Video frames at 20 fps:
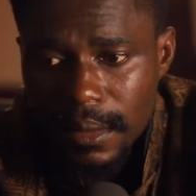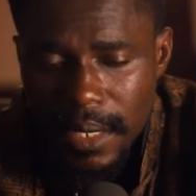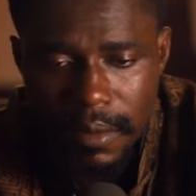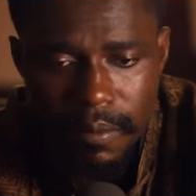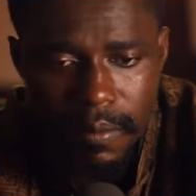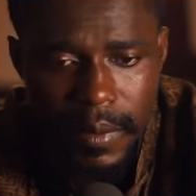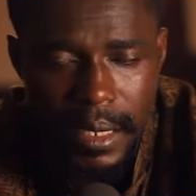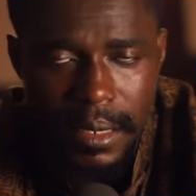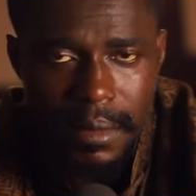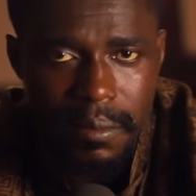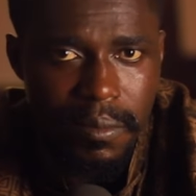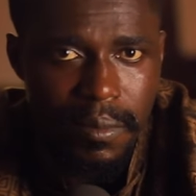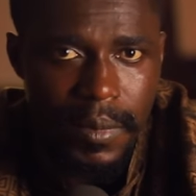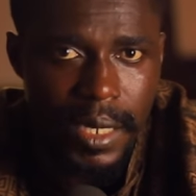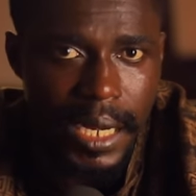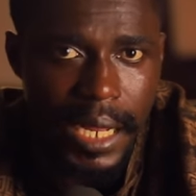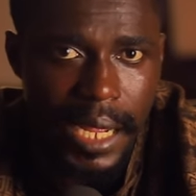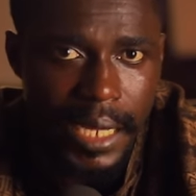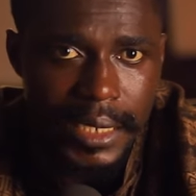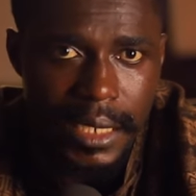Even
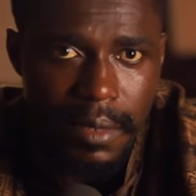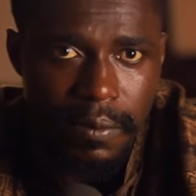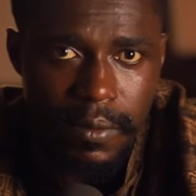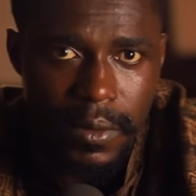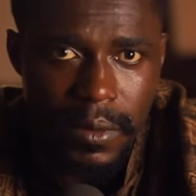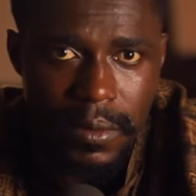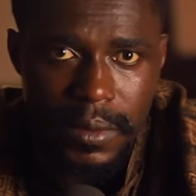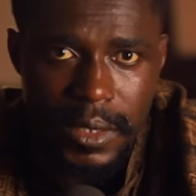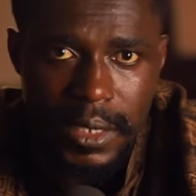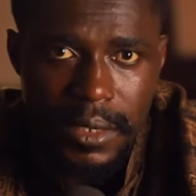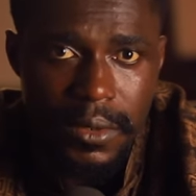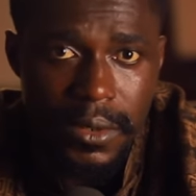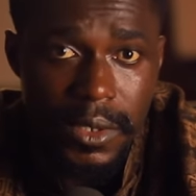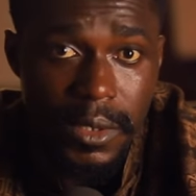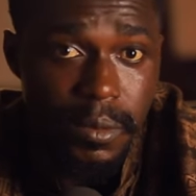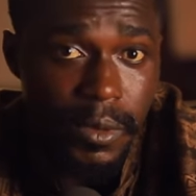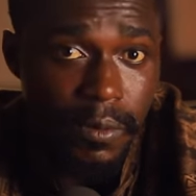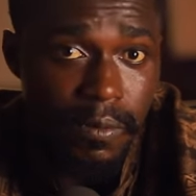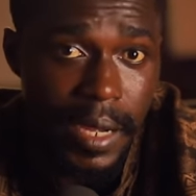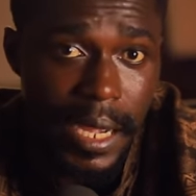larger phones
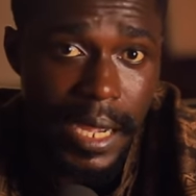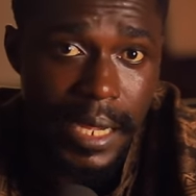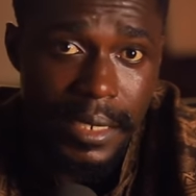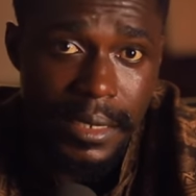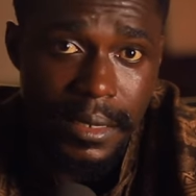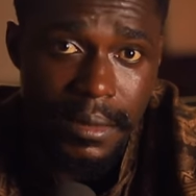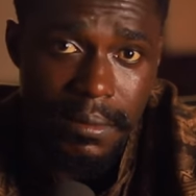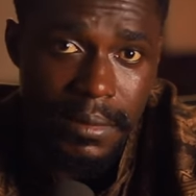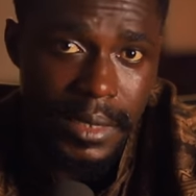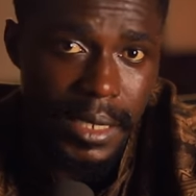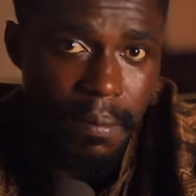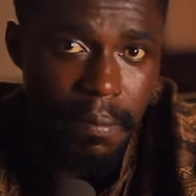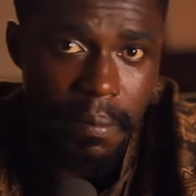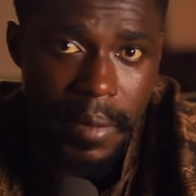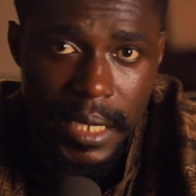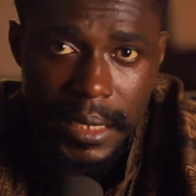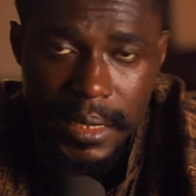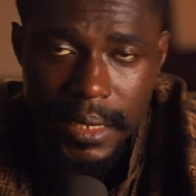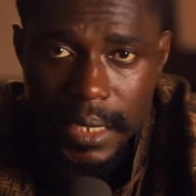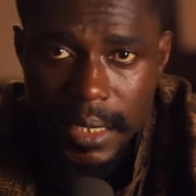don't provide the
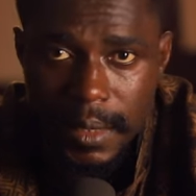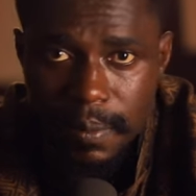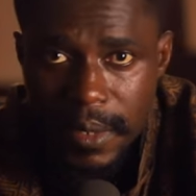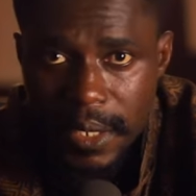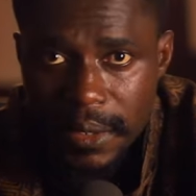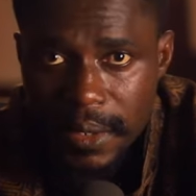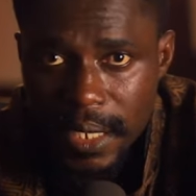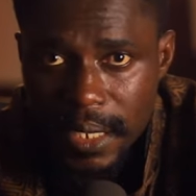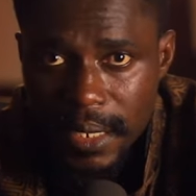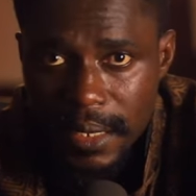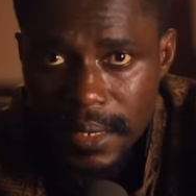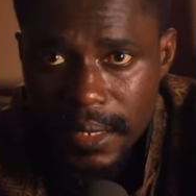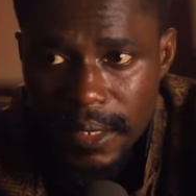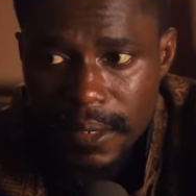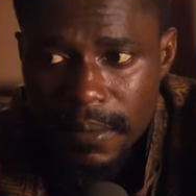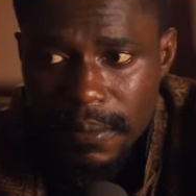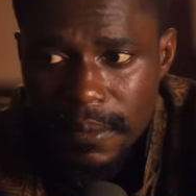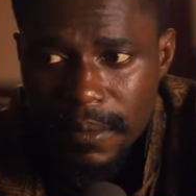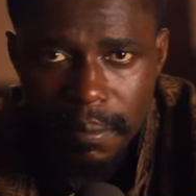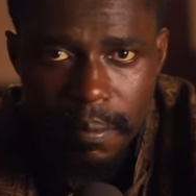best
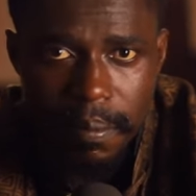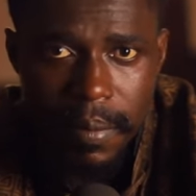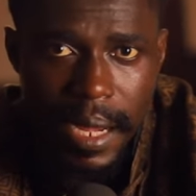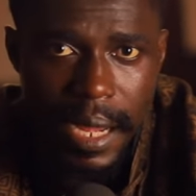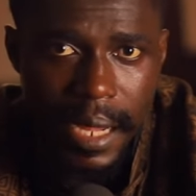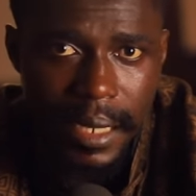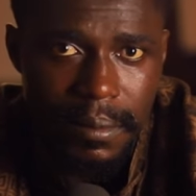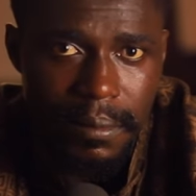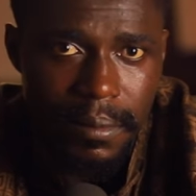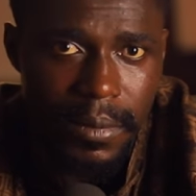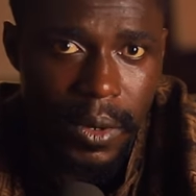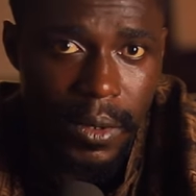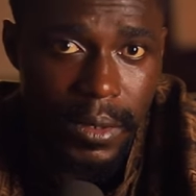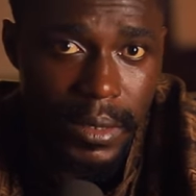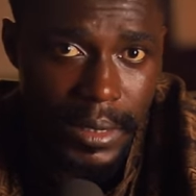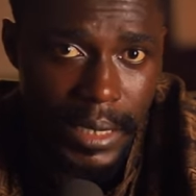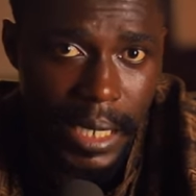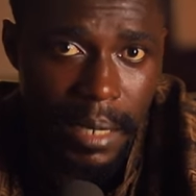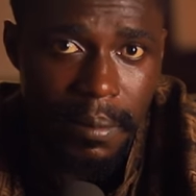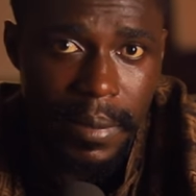experience, but
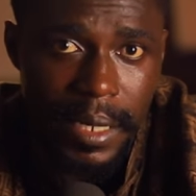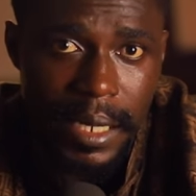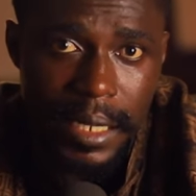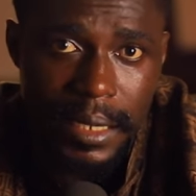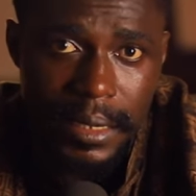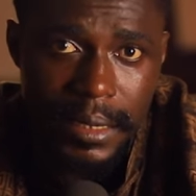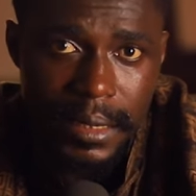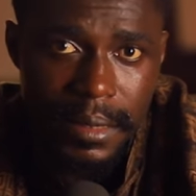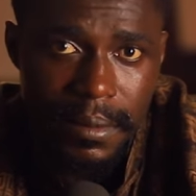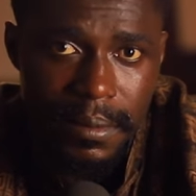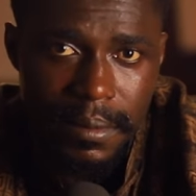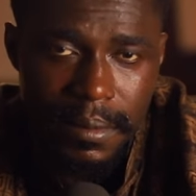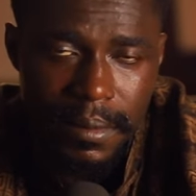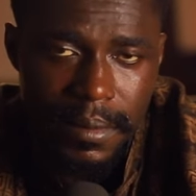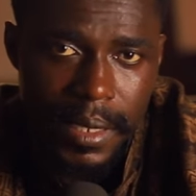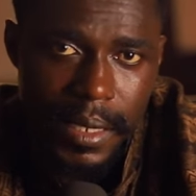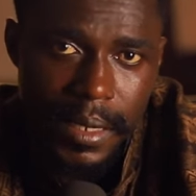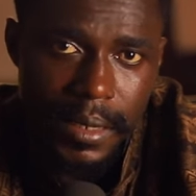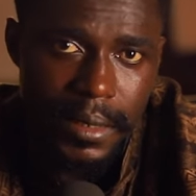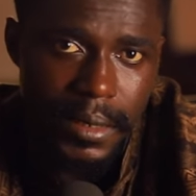on tablets,
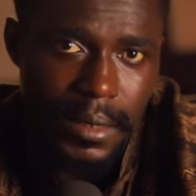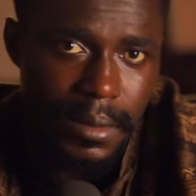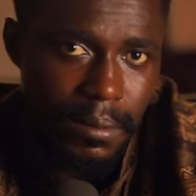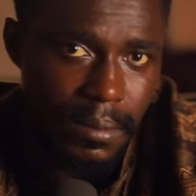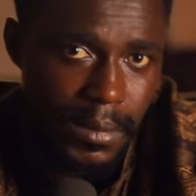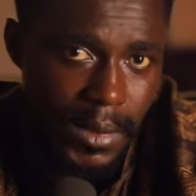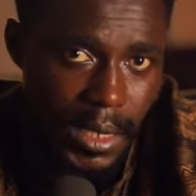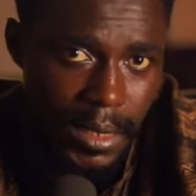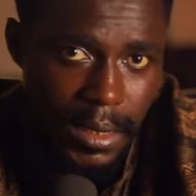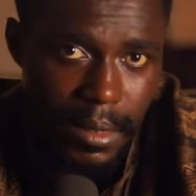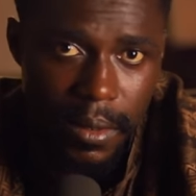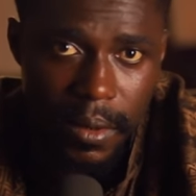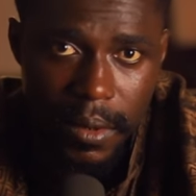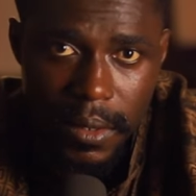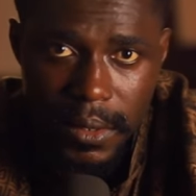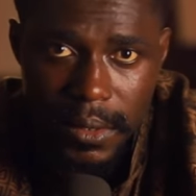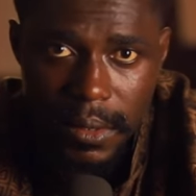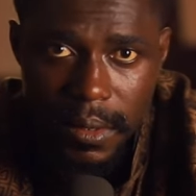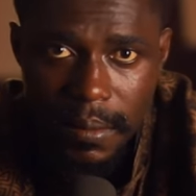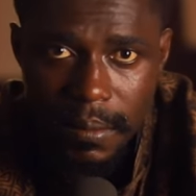it's just
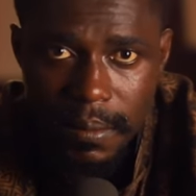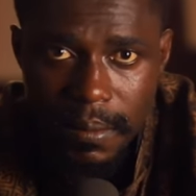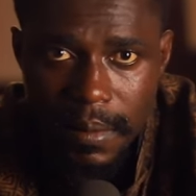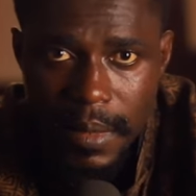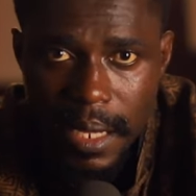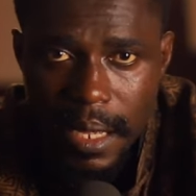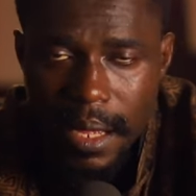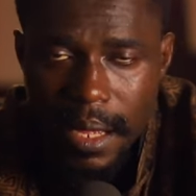awesome.